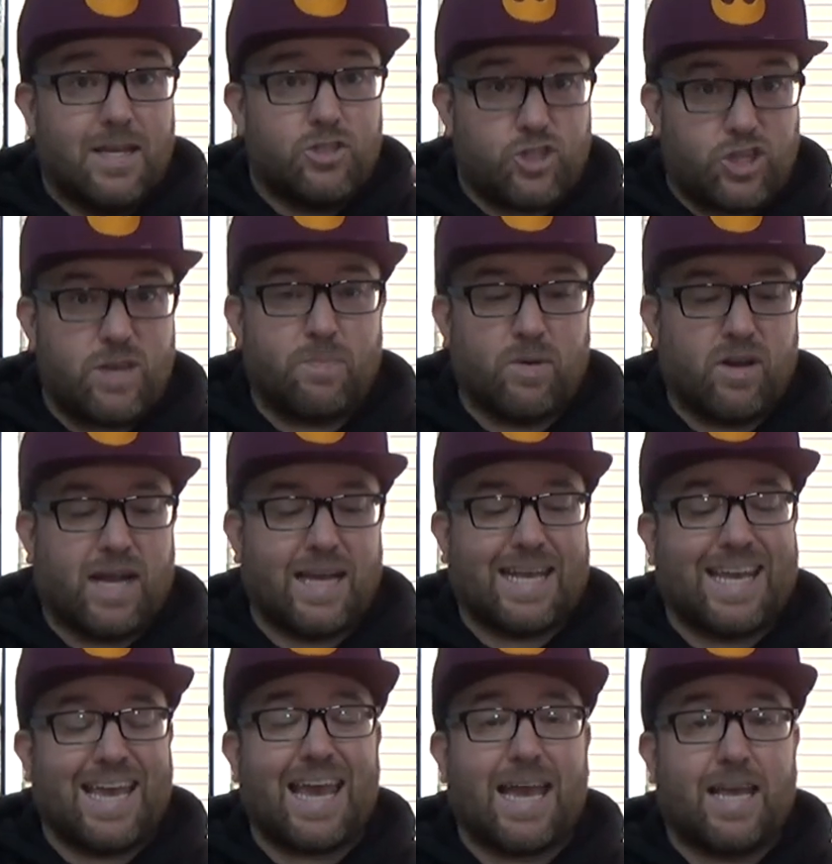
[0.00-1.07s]
Cheaper,
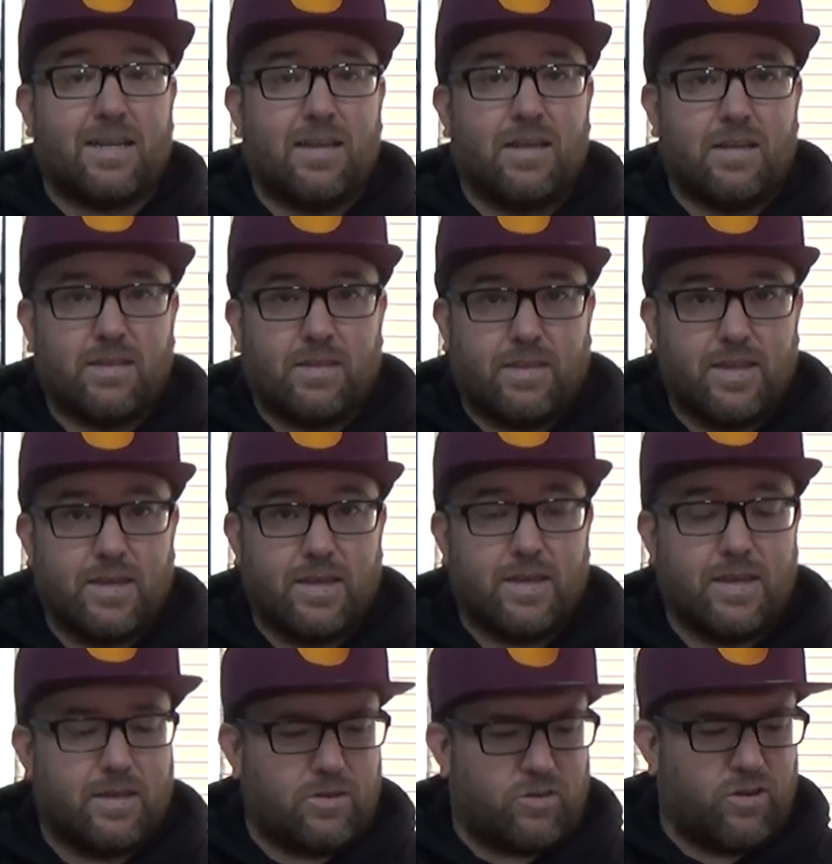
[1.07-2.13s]
again,
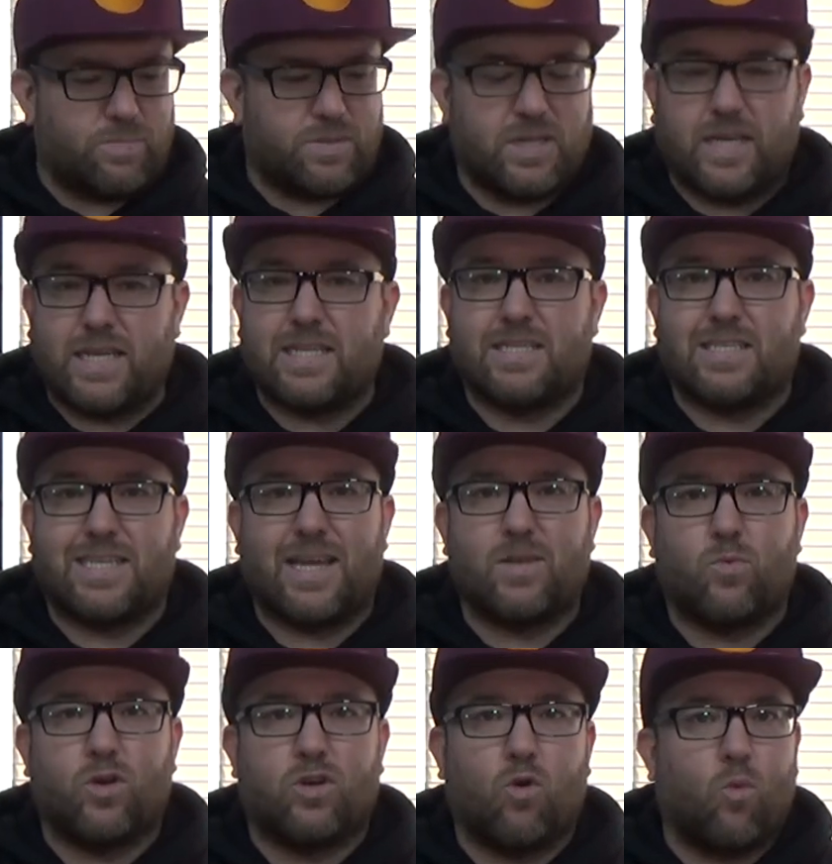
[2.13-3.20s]
the Kryptonite
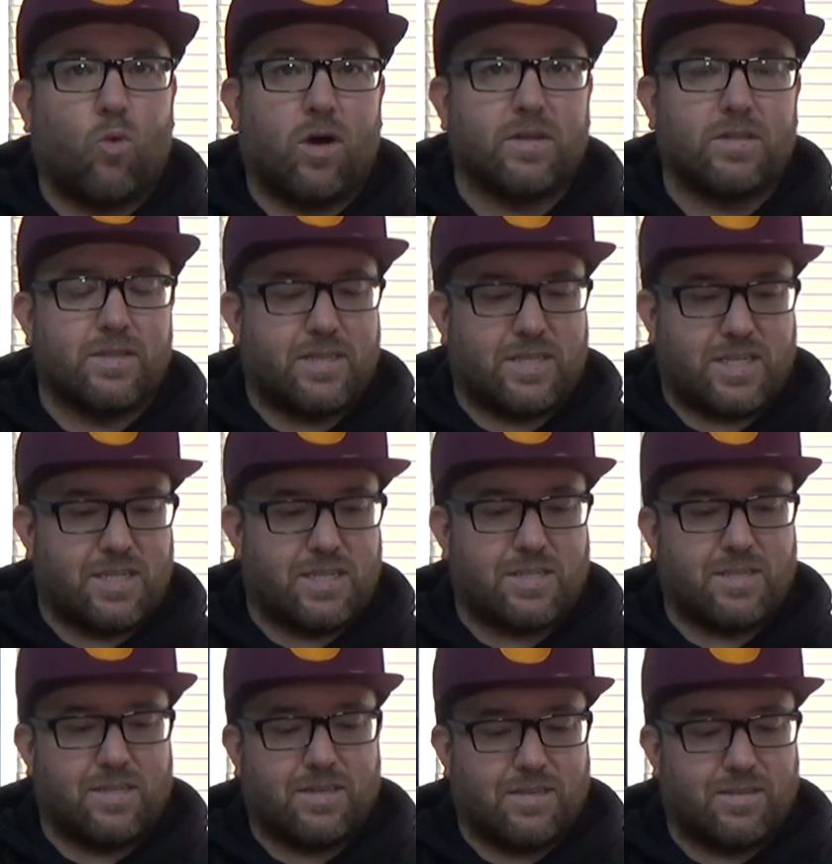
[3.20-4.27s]
Z101. This is
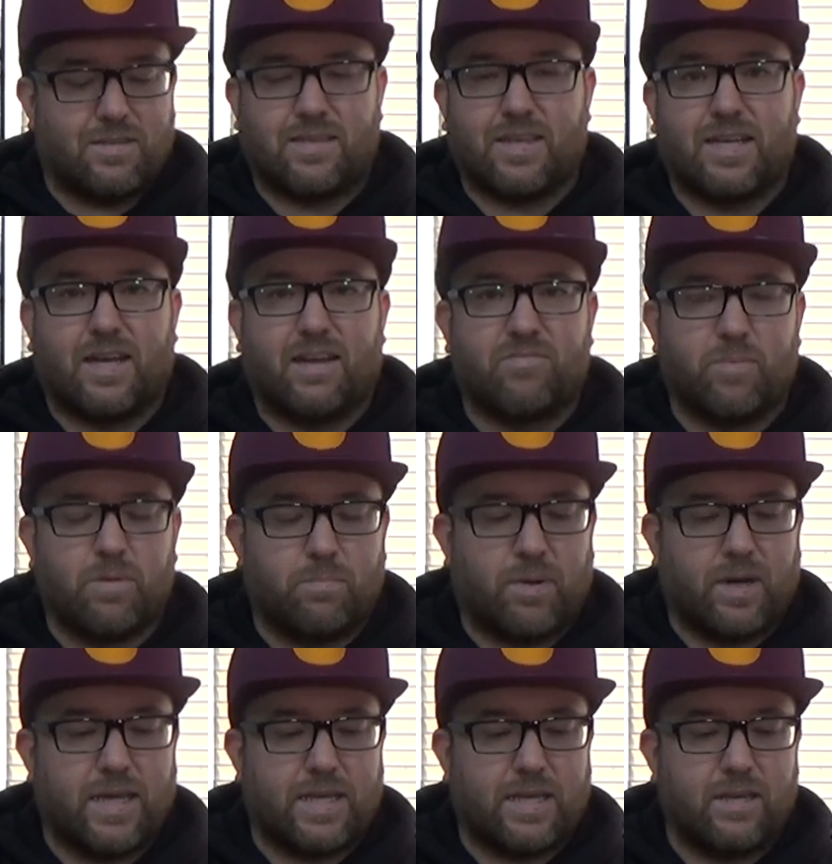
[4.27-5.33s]
the thing I've been
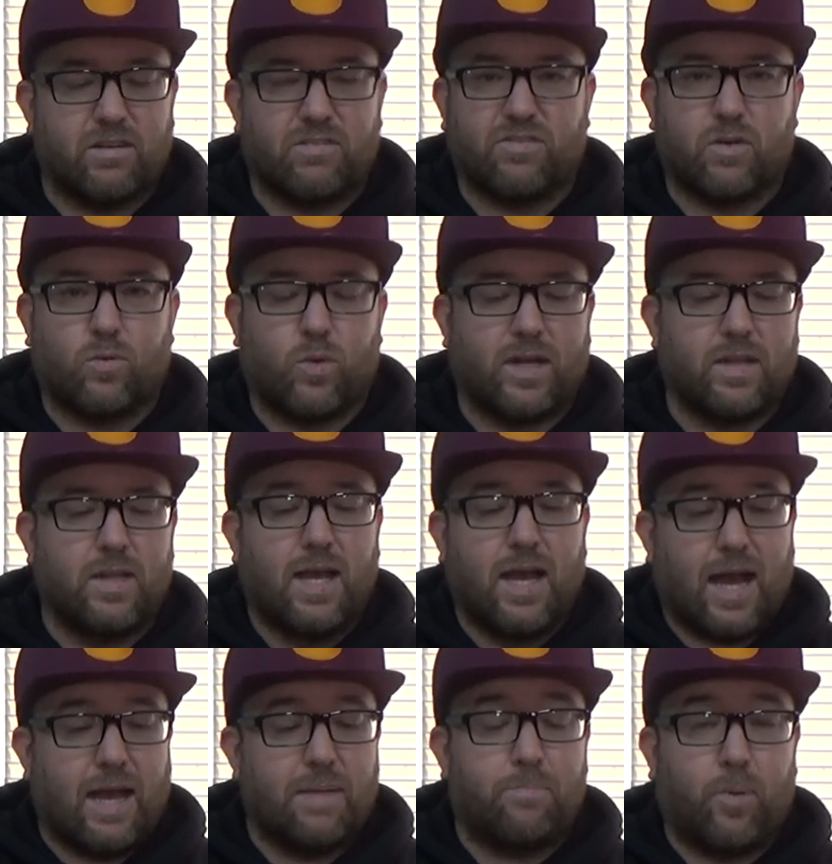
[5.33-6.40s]
buying here for a while.
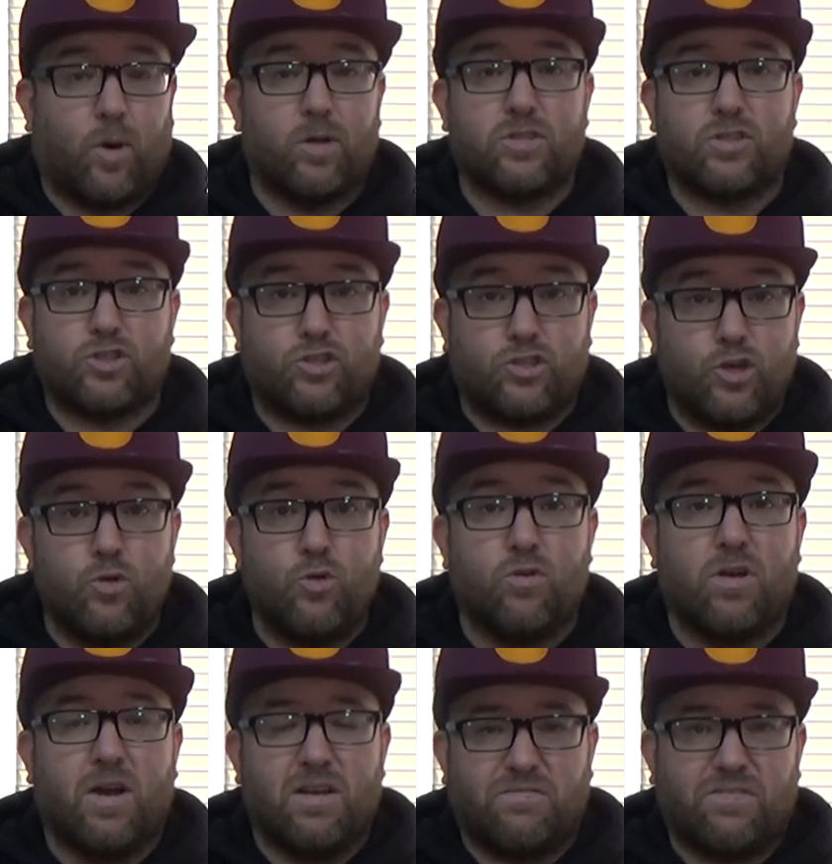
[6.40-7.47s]
I bought
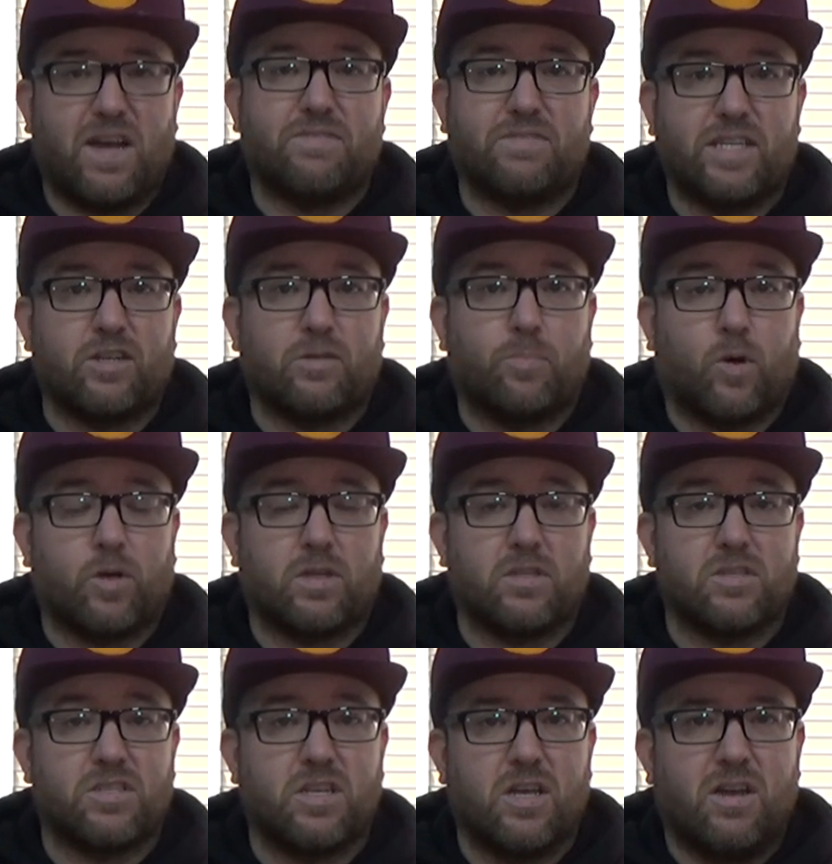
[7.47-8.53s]
2 5-litre
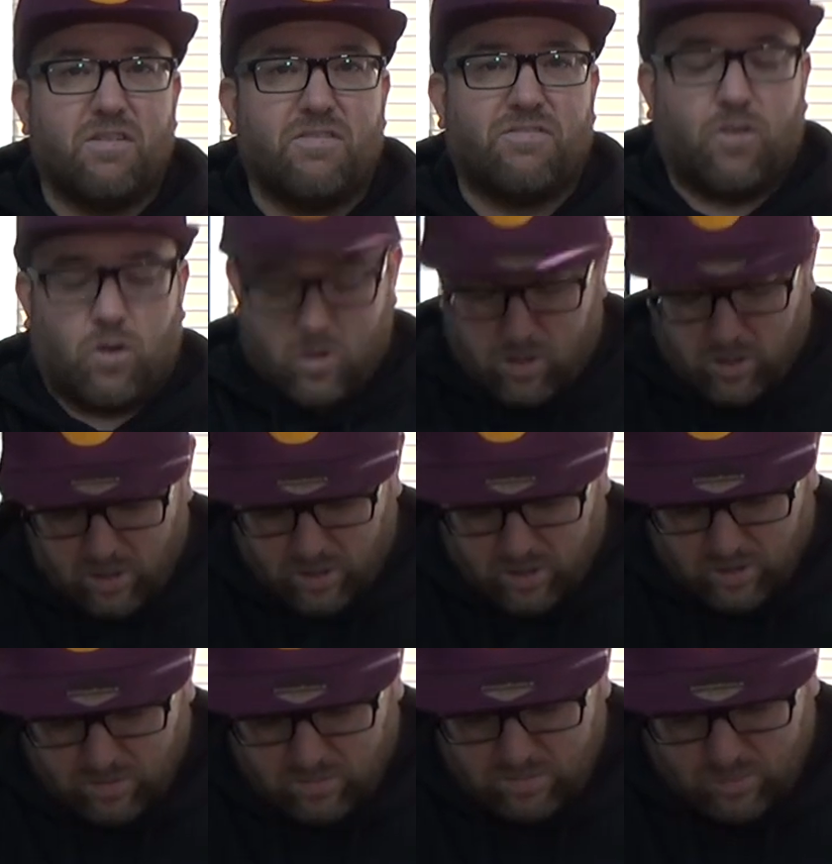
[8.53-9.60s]
bottles
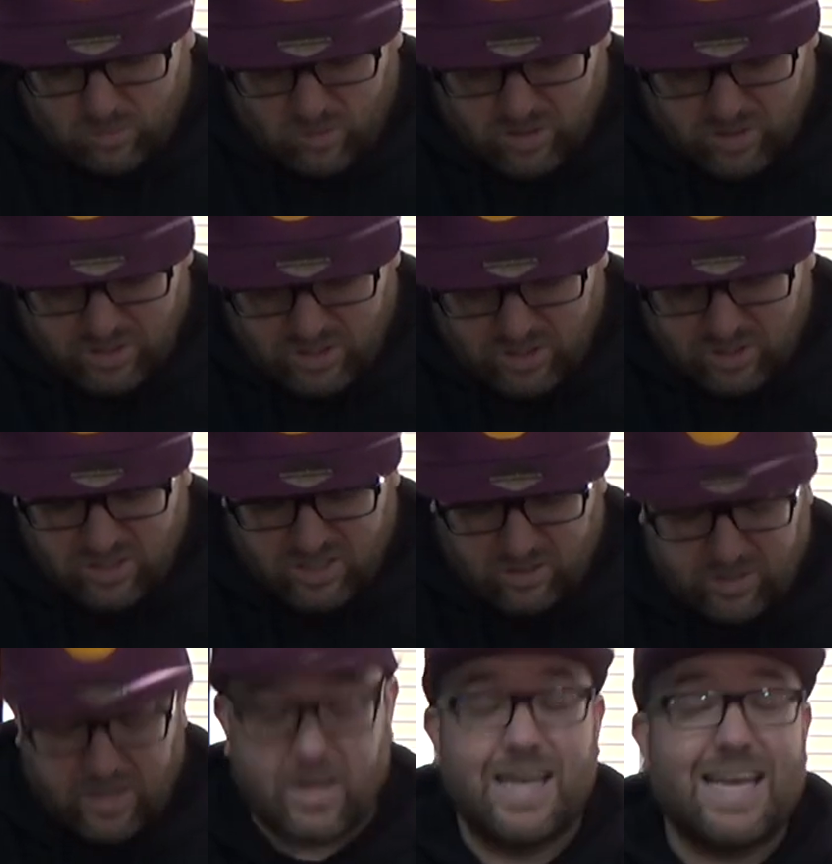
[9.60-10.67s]
for, it's down
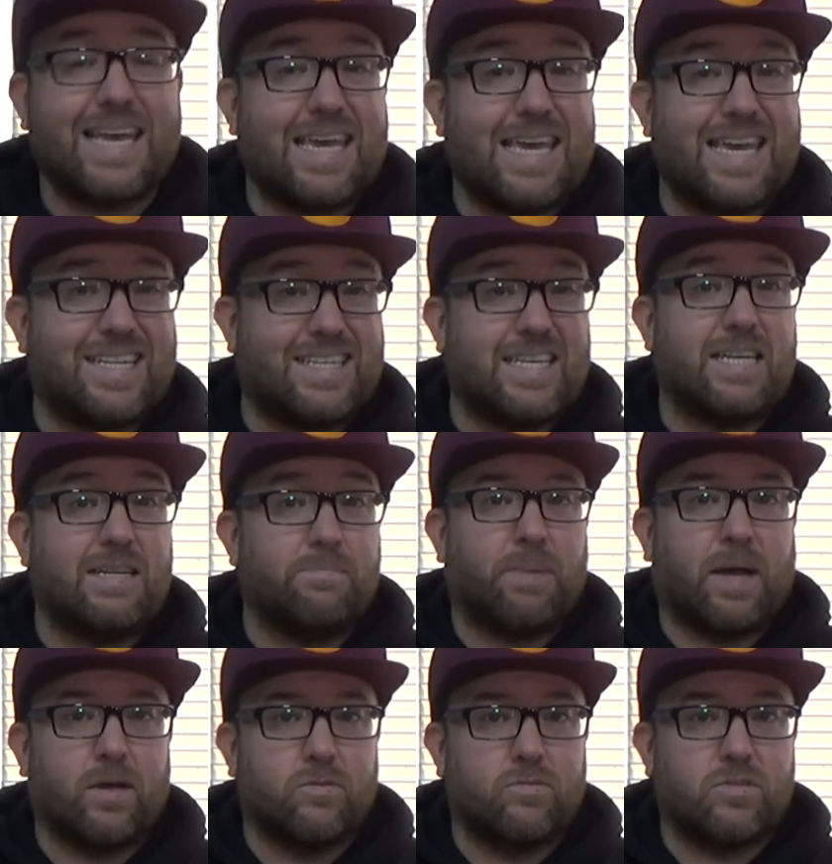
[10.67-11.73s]
here, £18
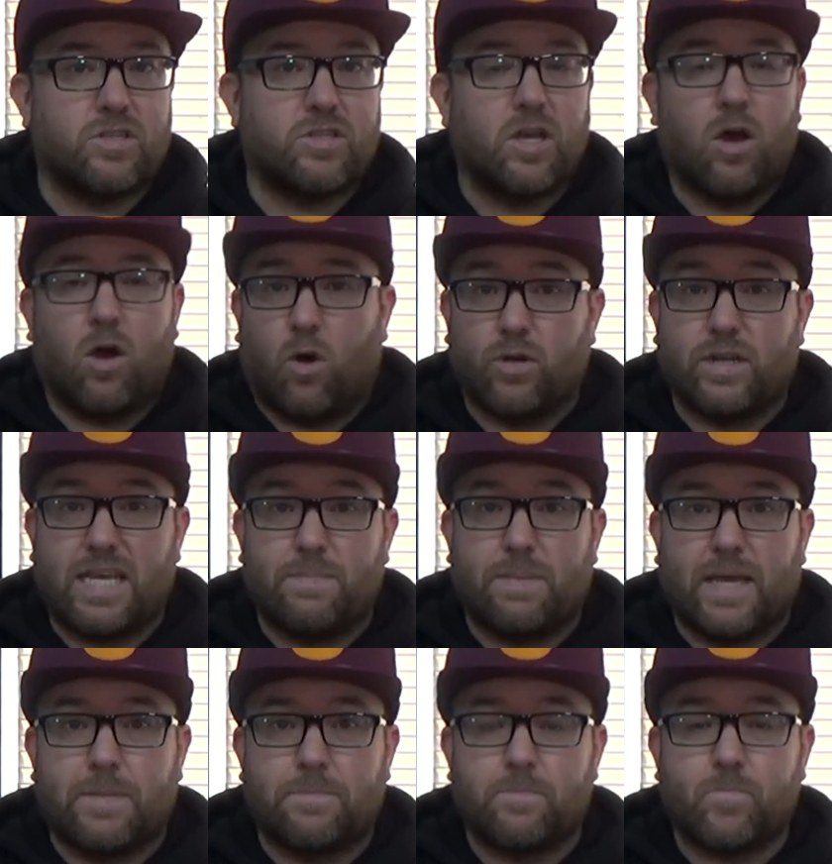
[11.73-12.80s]
on
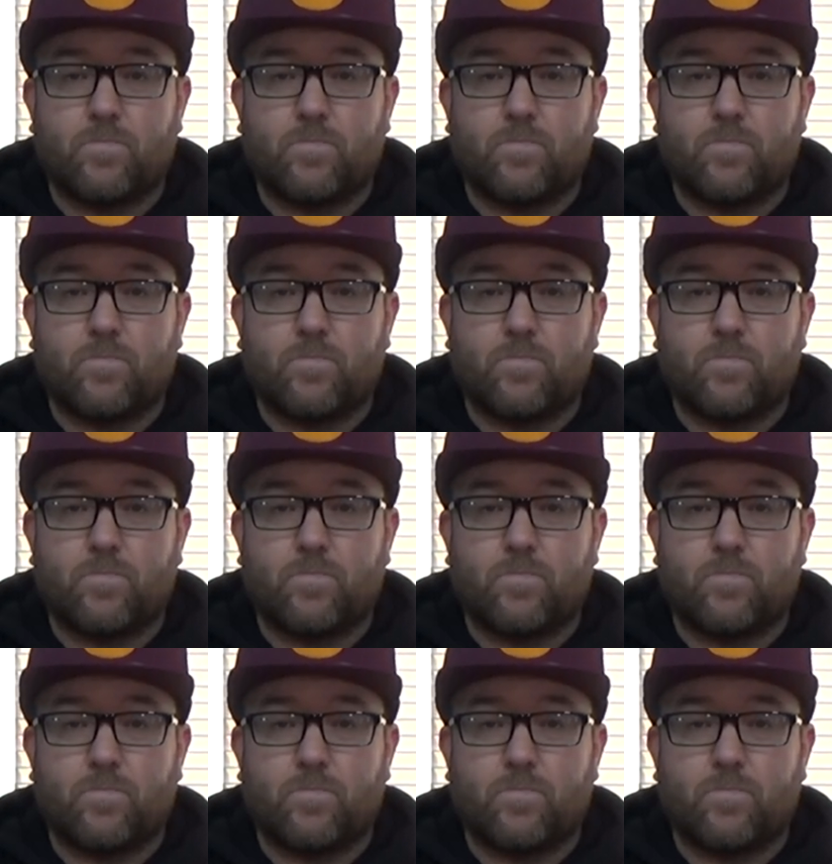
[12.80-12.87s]
eBay.